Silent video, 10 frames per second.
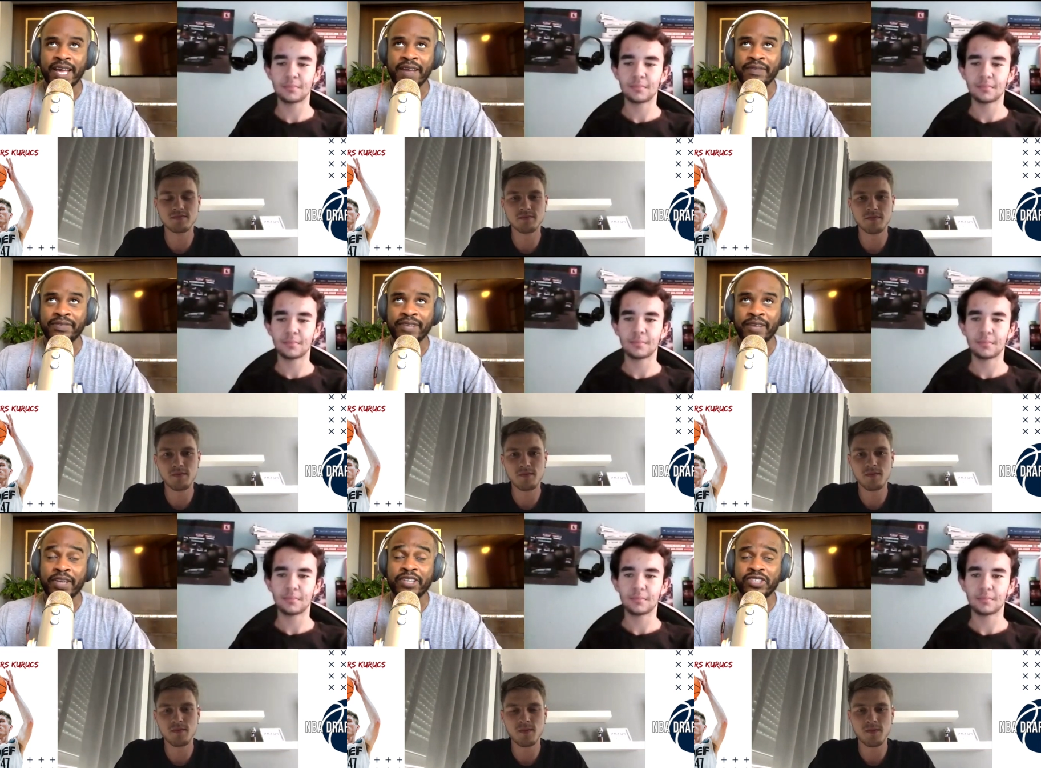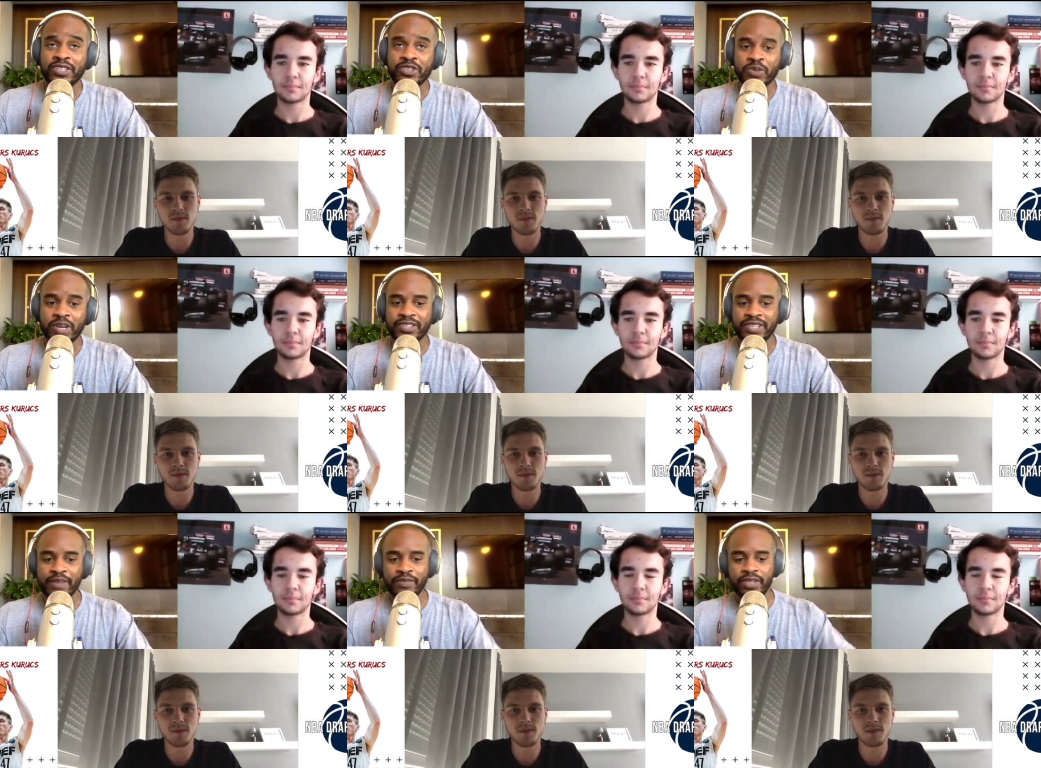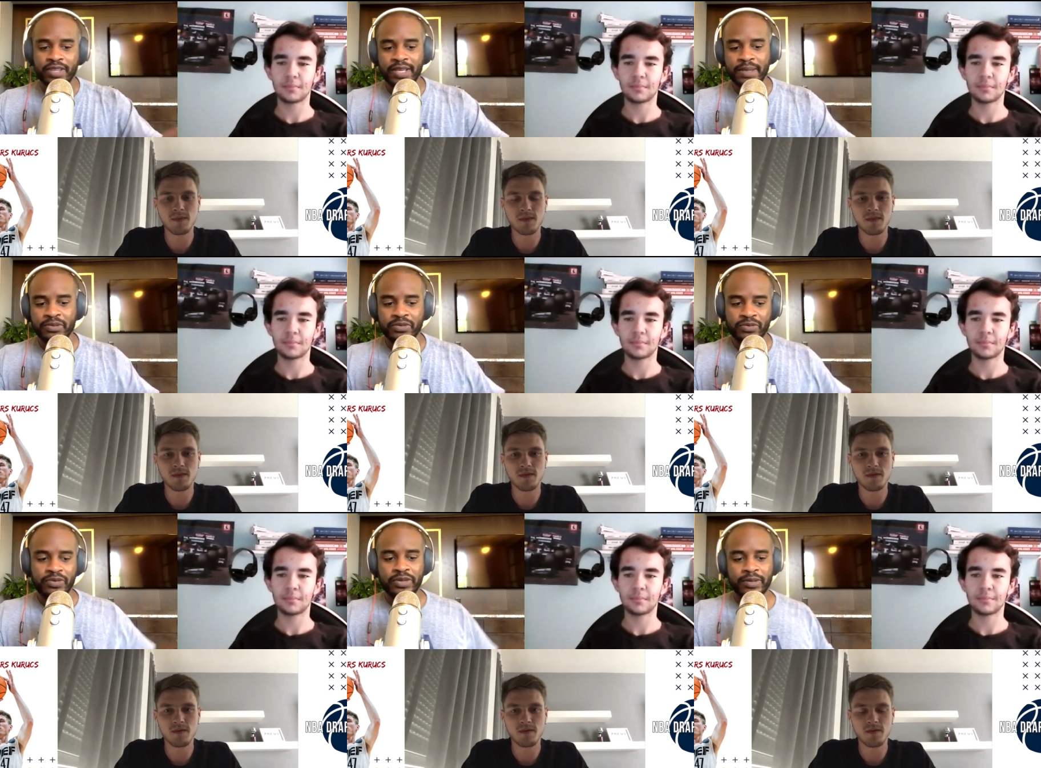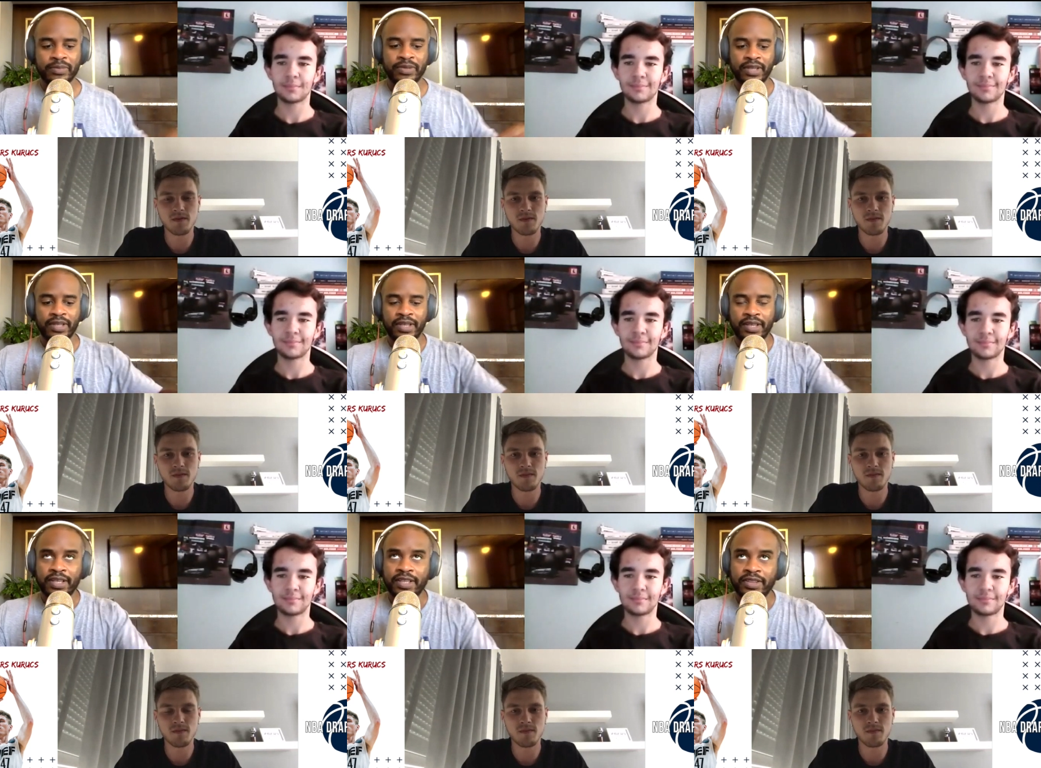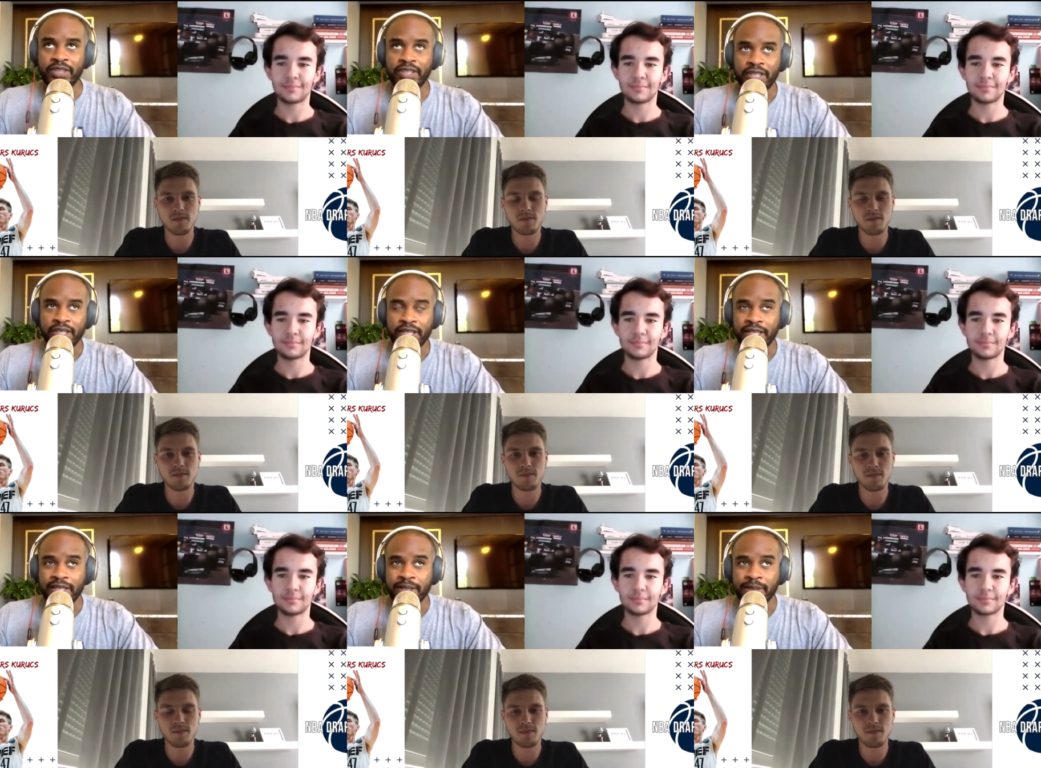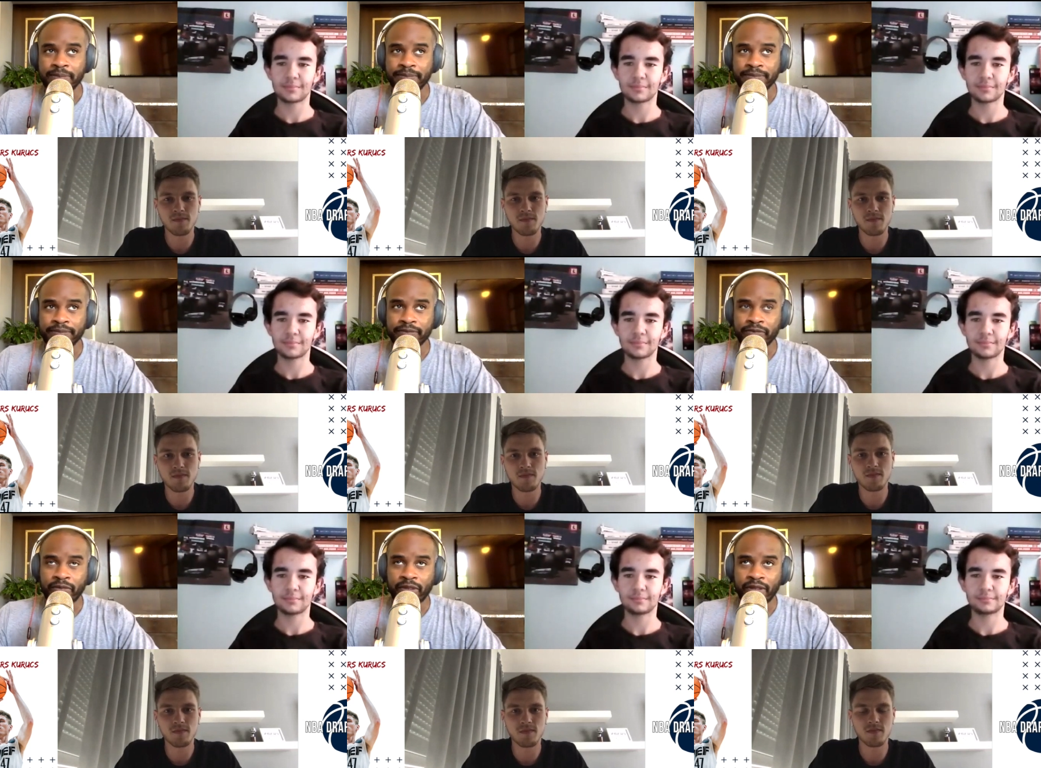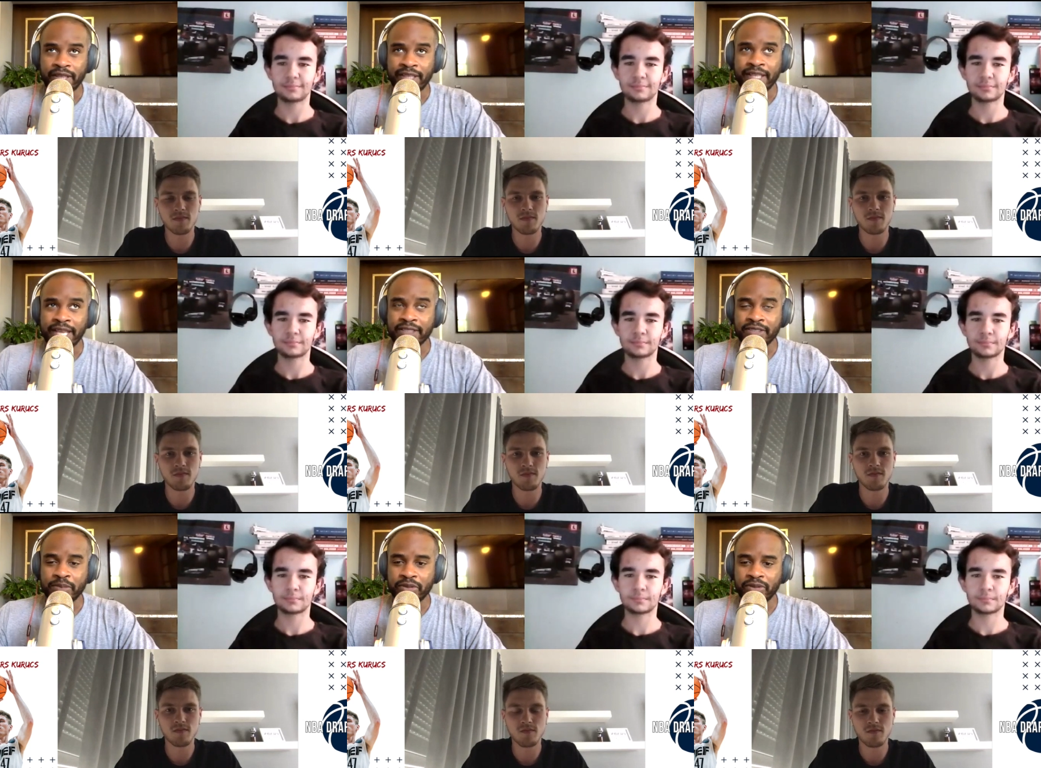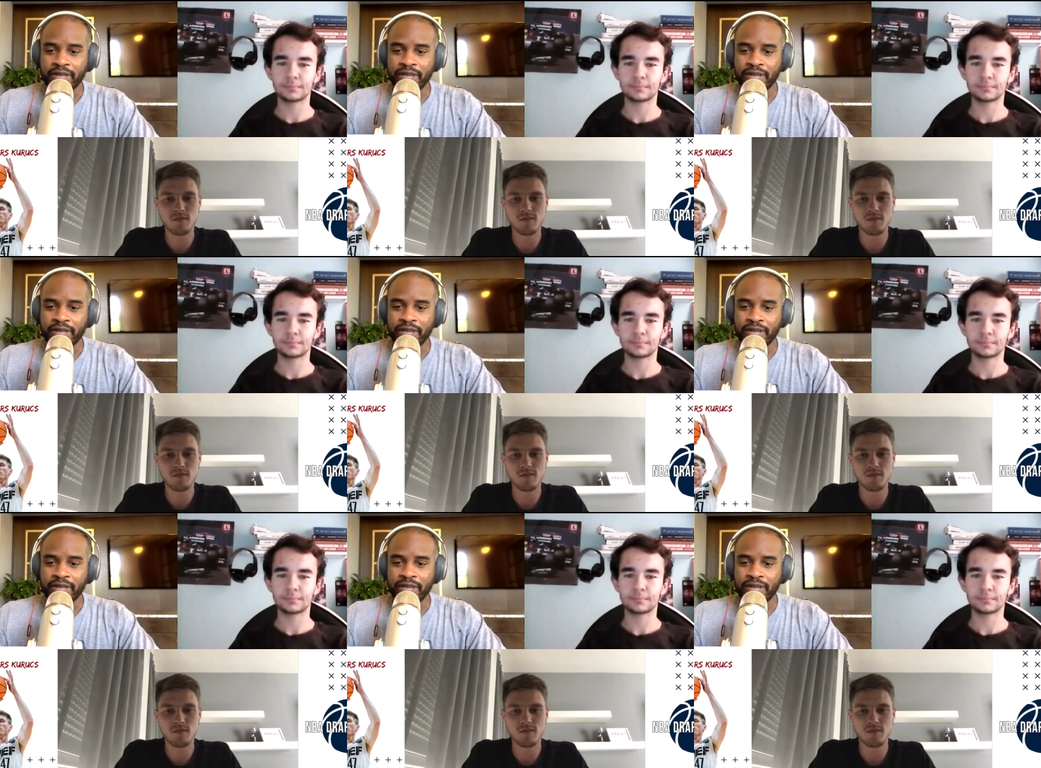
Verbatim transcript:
Speaker 1: I've, I've had a chance to watch Latvia games from the, uh, I think last summer